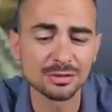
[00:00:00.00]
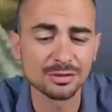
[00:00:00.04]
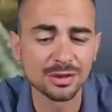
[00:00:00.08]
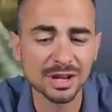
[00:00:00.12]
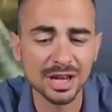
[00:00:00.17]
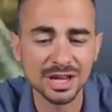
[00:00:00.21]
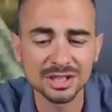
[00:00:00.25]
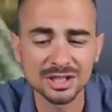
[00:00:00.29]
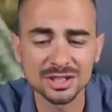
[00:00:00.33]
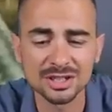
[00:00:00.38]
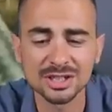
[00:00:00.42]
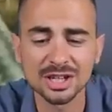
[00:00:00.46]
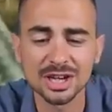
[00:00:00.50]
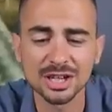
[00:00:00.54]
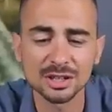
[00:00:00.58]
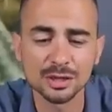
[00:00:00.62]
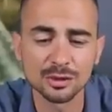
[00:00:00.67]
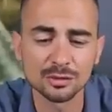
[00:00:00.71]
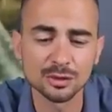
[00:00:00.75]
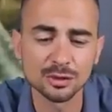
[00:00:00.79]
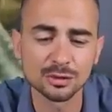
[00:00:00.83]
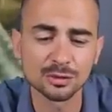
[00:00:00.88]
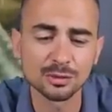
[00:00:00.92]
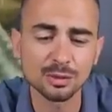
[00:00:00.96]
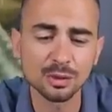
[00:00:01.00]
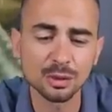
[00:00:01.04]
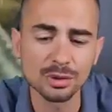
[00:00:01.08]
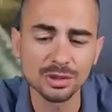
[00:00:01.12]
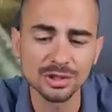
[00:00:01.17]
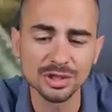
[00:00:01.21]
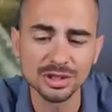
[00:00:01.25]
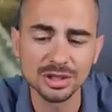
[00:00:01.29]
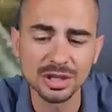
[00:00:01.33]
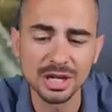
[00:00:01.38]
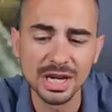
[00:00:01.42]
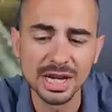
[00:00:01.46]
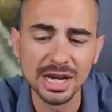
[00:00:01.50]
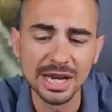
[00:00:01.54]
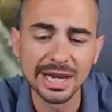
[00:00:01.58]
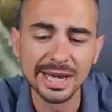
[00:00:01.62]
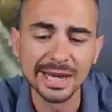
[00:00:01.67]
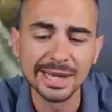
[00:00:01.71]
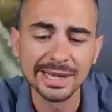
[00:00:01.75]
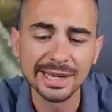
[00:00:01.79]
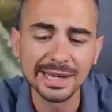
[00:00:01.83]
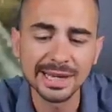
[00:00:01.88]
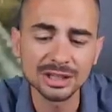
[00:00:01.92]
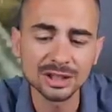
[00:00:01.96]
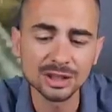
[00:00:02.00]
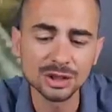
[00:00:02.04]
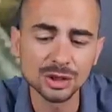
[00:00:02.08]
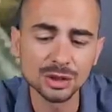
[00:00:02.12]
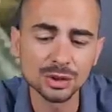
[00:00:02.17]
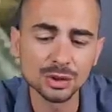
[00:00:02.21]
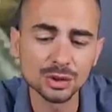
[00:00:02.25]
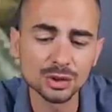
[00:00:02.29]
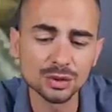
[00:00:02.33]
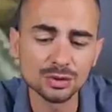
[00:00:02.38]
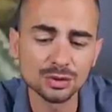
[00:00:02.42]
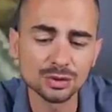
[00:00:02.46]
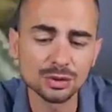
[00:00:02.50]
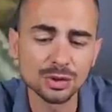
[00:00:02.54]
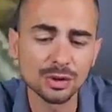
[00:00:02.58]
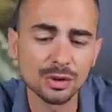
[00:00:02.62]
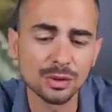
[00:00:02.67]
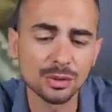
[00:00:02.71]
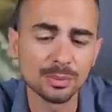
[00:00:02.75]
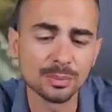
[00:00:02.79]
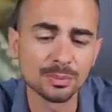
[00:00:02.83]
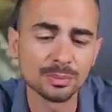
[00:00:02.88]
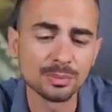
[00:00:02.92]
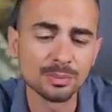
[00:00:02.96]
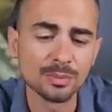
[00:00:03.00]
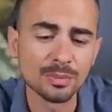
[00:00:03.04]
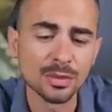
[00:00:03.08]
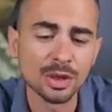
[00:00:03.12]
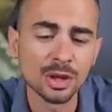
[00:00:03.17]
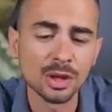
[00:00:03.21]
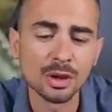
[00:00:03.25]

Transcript: fast side of the force. That's used um,